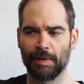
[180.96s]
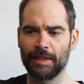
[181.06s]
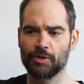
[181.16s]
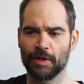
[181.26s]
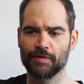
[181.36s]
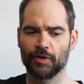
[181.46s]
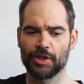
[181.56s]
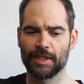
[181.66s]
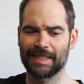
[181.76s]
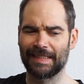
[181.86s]
Billy String's
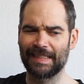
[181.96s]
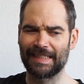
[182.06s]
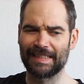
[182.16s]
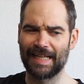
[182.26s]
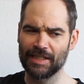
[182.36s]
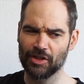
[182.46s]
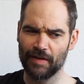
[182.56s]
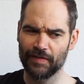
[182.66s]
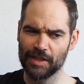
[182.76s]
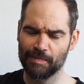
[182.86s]
version, it's a little less
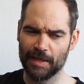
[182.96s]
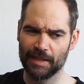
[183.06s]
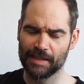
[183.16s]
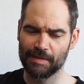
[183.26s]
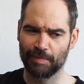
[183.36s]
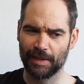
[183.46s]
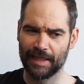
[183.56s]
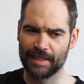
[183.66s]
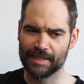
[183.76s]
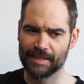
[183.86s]
obvious because he
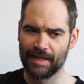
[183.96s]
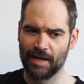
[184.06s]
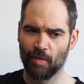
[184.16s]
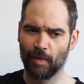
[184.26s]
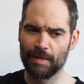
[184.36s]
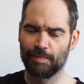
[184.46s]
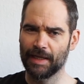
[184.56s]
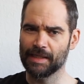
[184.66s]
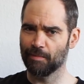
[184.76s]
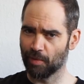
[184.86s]
plays, when he
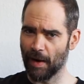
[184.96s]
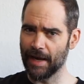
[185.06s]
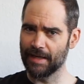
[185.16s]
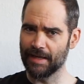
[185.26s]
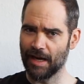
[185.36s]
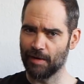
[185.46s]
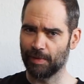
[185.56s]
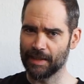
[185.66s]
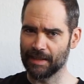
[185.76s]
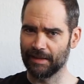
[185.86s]
plays a break, he kind of
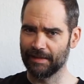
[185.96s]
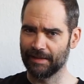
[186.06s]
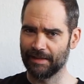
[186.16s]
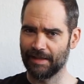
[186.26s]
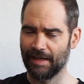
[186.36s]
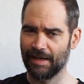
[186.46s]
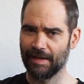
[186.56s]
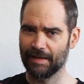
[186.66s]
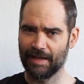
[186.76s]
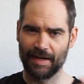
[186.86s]
plays
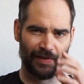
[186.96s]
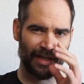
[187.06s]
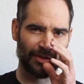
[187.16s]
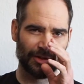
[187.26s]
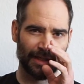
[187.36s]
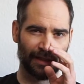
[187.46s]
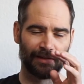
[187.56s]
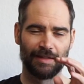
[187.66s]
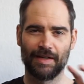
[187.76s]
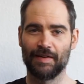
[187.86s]
a kind of an
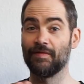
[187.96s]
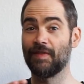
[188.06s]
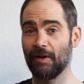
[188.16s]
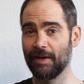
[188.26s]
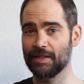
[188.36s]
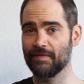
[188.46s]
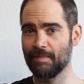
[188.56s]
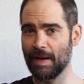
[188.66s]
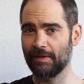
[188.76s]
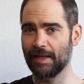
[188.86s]
interesting variant of the
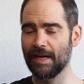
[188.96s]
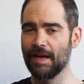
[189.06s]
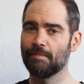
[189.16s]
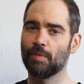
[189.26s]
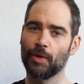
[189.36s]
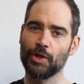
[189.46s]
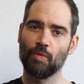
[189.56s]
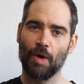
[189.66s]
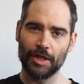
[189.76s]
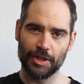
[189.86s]
melody. But when you
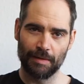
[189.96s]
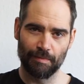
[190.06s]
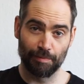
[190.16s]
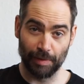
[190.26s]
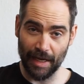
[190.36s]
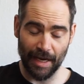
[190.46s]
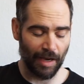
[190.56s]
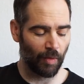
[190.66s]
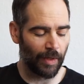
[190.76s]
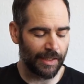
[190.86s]
watch him
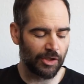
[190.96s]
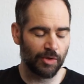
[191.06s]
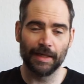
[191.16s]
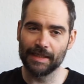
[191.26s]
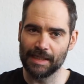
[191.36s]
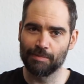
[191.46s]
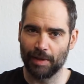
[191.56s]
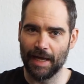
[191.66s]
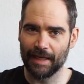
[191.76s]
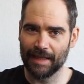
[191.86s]
playing, what he's doing is he's
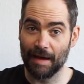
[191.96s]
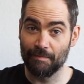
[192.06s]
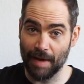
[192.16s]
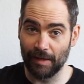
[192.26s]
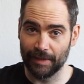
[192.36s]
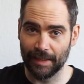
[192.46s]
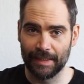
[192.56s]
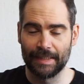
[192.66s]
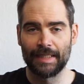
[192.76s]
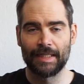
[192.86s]
playing that melody.
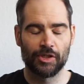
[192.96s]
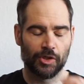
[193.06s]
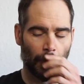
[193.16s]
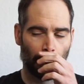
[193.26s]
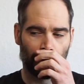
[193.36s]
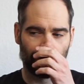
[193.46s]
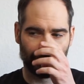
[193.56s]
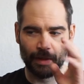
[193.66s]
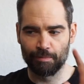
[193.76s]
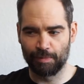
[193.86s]
So
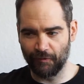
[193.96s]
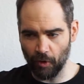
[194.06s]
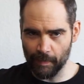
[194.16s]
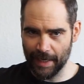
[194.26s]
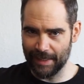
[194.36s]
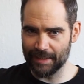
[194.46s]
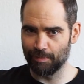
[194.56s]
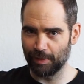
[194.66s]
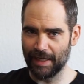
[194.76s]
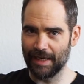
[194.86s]
before we get into
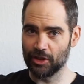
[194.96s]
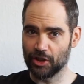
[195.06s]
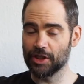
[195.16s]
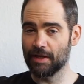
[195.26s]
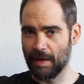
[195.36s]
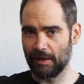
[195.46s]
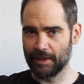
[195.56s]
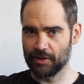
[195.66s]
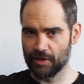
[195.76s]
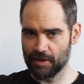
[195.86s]
playing just the
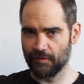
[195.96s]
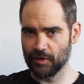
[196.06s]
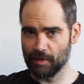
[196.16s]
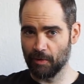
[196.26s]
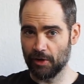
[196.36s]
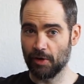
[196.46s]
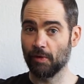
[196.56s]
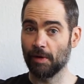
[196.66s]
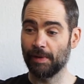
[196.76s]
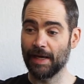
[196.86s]
melody, so this is the first thing we're going to do.
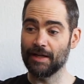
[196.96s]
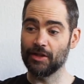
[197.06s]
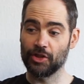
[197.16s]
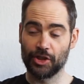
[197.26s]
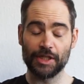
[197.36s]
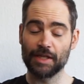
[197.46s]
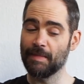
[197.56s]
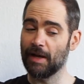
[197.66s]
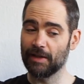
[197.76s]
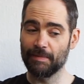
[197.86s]
We're going to play just the
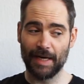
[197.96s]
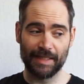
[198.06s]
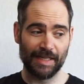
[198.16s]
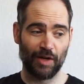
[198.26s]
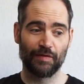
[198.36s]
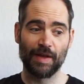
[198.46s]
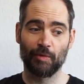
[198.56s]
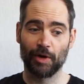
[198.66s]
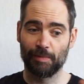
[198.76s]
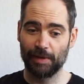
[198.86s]
melody by itself, then
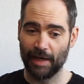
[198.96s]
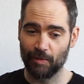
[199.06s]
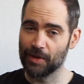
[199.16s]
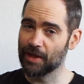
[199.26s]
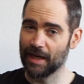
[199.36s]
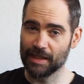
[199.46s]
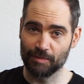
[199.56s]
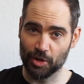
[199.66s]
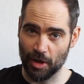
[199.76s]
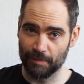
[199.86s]
we're going to play it with kind of
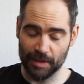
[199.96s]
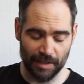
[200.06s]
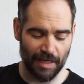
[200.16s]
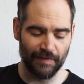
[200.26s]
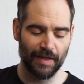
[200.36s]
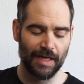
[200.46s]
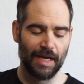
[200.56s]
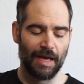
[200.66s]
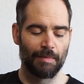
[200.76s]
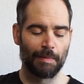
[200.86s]
some strums and stuff.
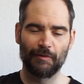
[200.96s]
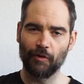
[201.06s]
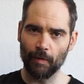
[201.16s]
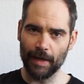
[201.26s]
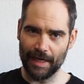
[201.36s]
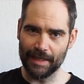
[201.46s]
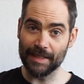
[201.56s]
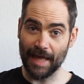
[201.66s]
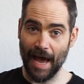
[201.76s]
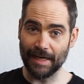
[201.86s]
But before we get into
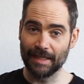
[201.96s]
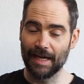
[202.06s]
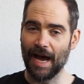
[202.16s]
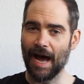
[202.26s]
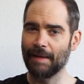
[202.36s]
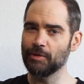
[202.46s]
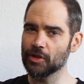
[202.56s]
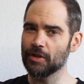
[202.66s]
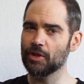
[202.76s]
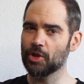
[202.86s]
that, I'm
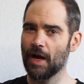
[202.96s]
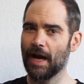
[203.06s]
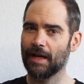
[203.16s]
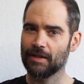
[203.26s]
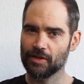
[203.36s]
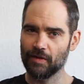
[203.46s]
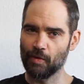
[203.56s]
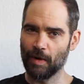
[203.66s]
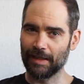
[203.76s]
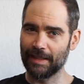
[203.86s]
just going to try, so if
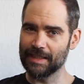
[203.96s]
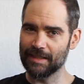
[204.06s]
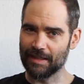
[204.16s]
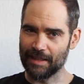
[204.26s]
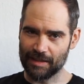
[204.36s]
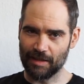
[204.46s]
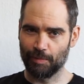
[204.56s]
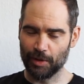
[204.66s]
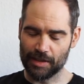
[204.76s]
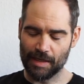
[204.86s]
you want to listen to this, I'll
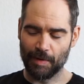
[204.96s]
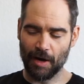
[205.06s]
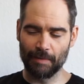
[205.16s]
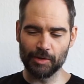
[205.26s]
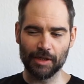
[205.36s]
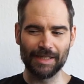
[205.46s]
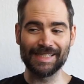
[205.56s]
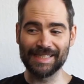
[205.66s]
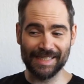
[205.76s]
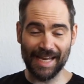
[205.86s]
put this up here. I'm just going to
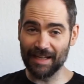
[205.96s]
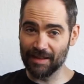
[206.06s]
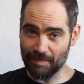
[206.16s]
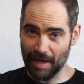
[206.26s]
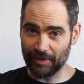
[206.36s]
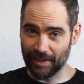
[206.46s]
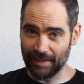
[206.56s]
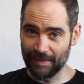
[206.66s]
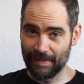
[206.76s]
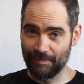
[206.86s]
sing the melody.